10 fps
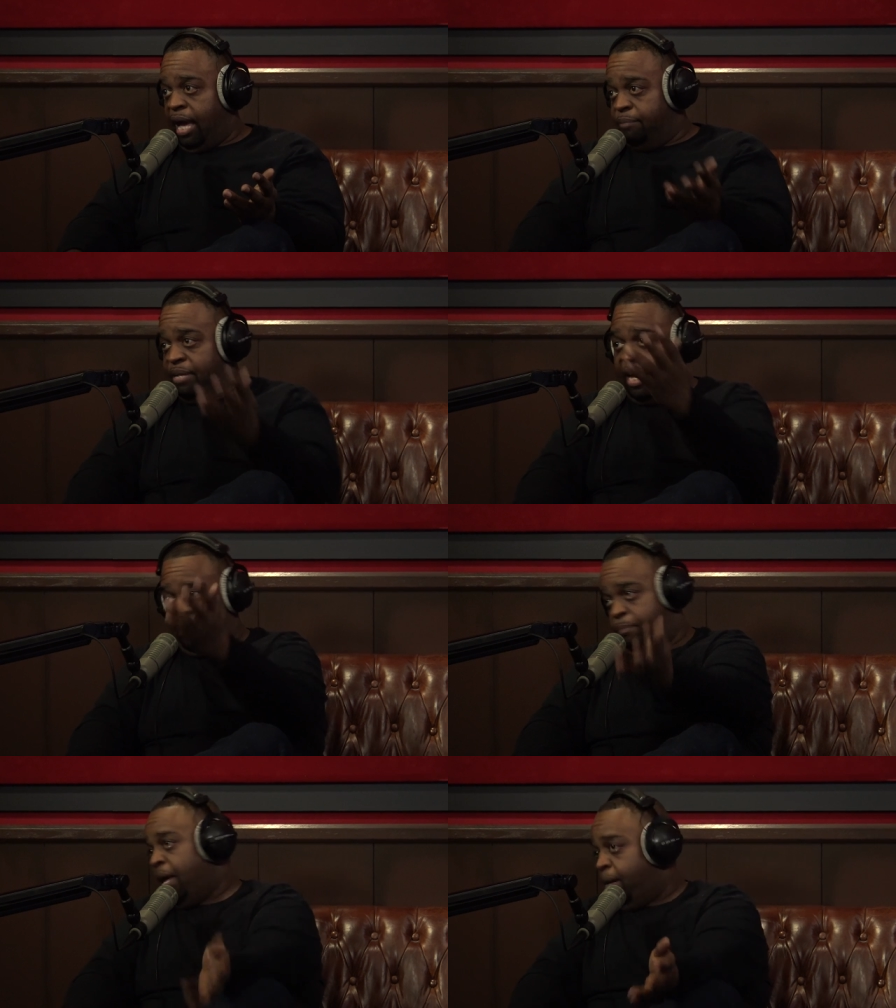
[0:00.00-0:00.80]
I'm not
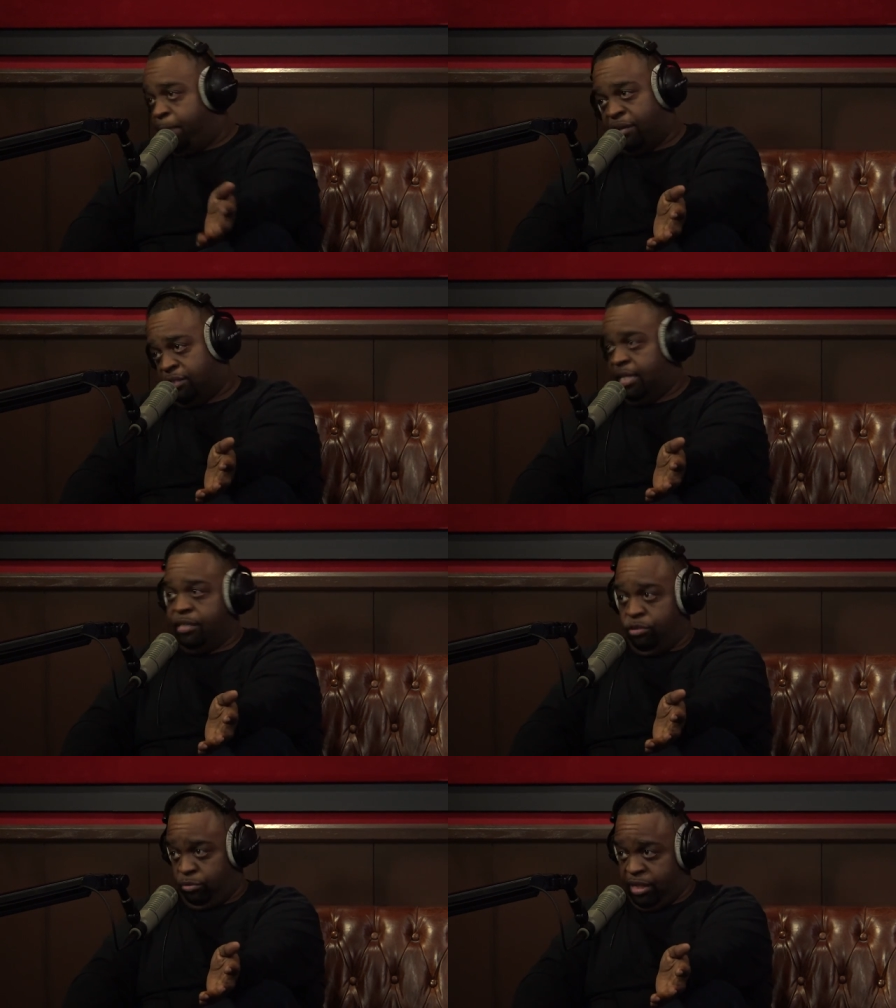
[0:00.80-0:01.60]
ab about to
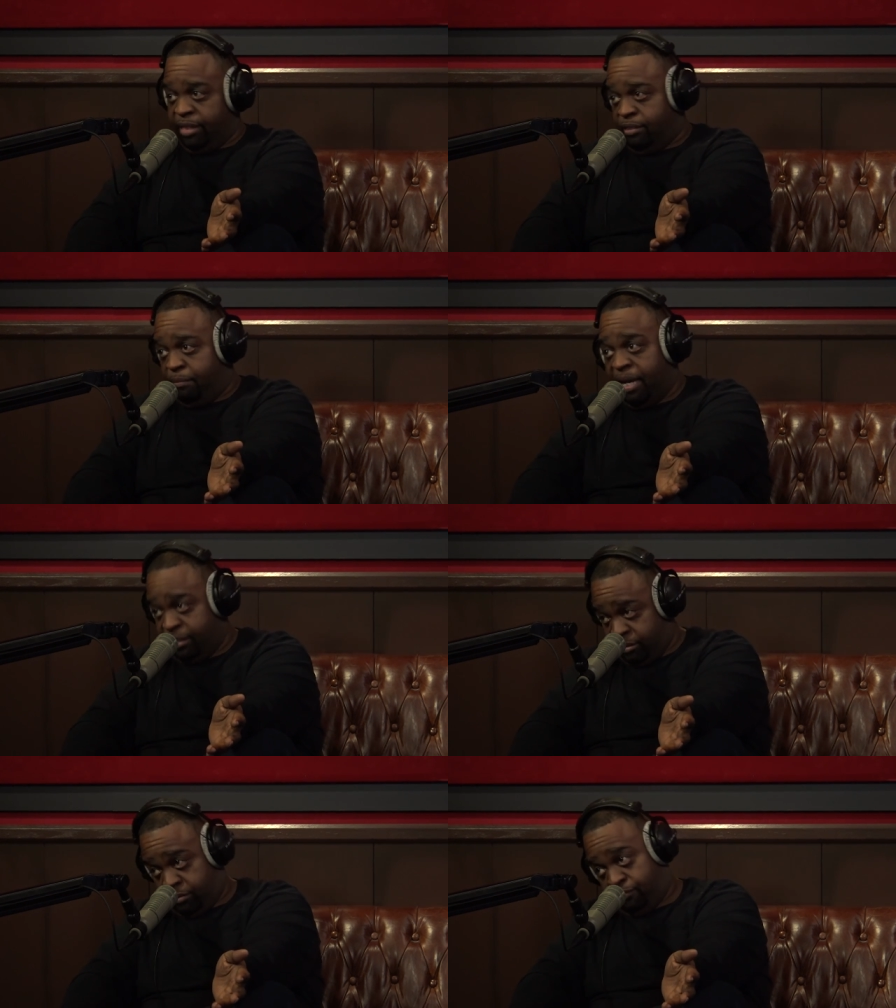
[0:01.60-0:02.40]
let you take
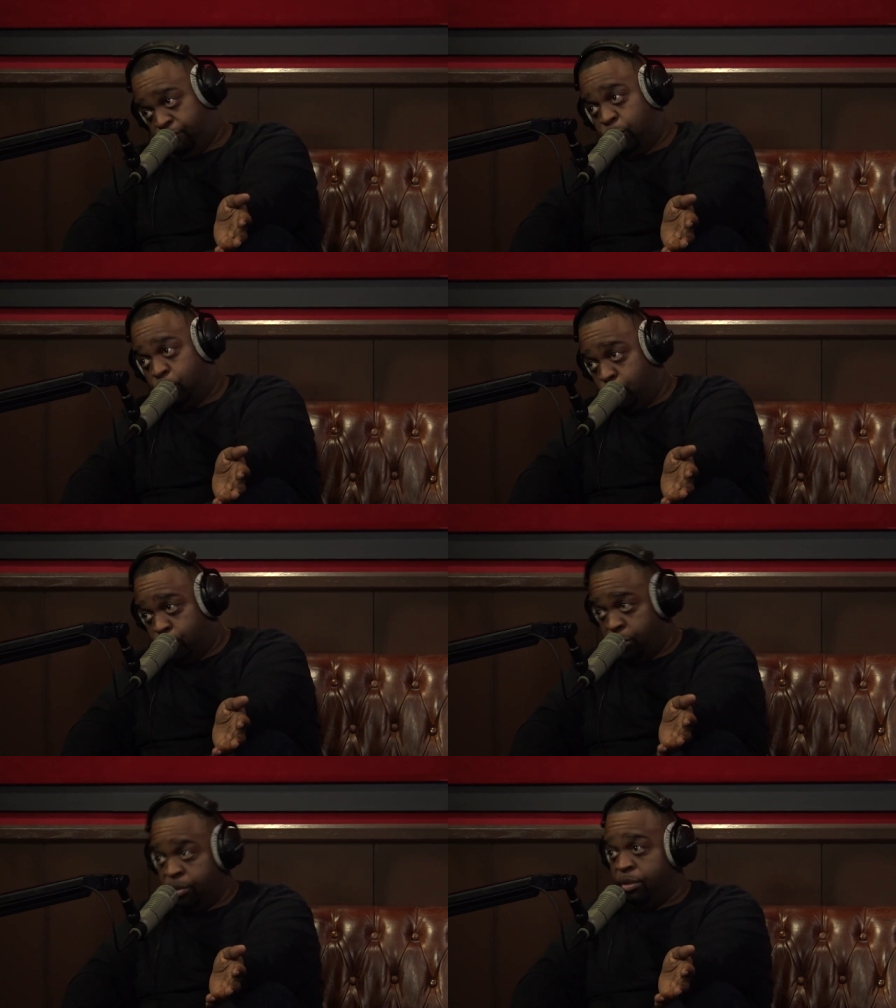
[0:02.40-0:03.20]
somebody's food.